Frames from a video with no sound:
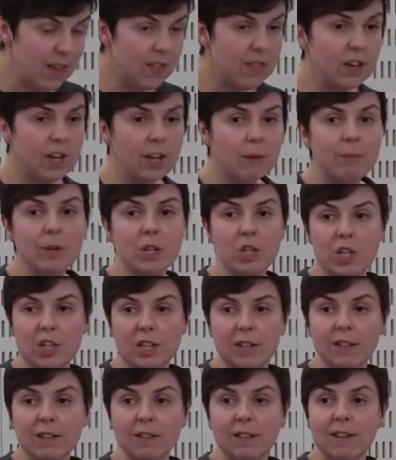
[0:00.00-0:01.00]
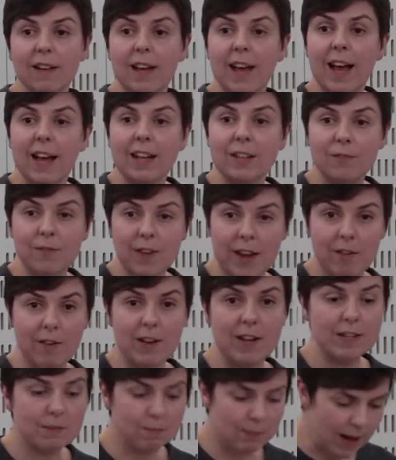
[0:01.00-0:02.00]
The Commissioner has
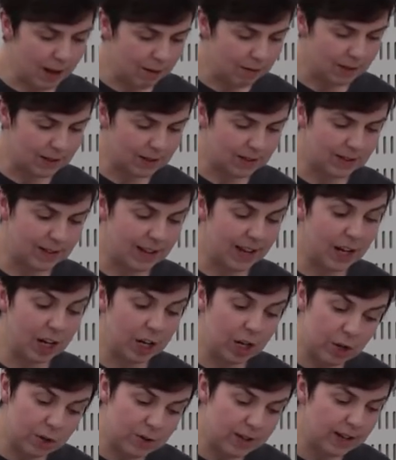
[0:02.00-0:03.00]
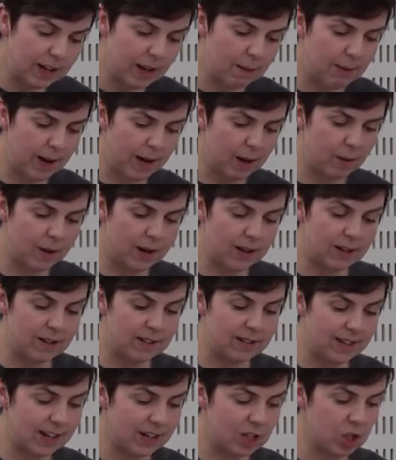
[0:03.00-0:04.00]
various powers, including a power under
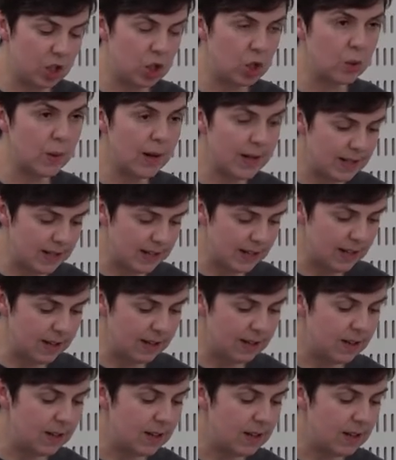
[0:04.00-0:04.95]
Section 20